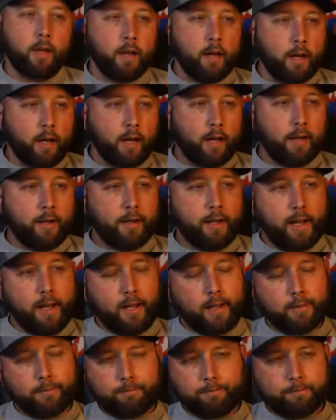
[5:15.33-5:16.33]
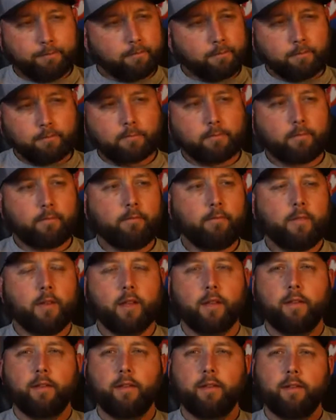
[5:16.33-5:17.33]
And
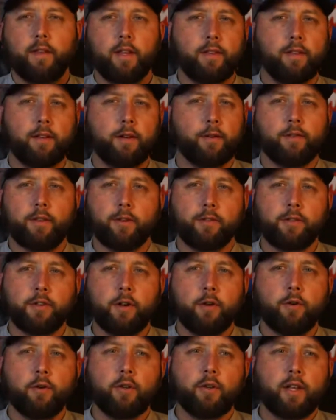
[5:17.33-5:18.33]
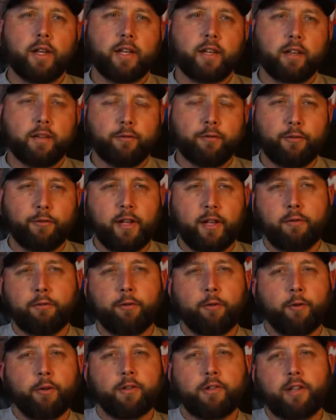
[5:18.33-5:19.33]
there's no like
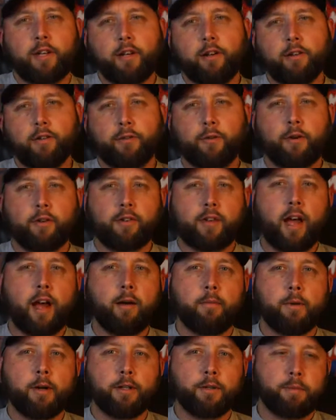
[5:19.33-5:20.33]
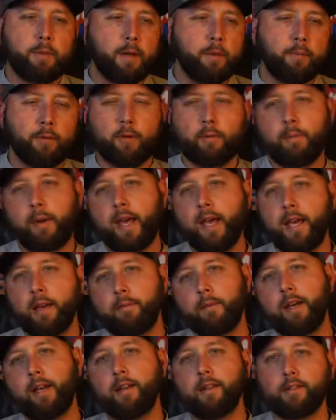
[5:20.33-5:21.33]
influence here as far as how much people are paying
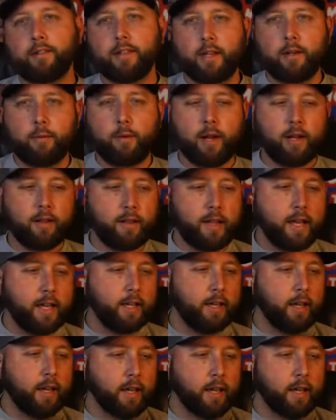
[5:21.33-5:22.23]
me to say what I like.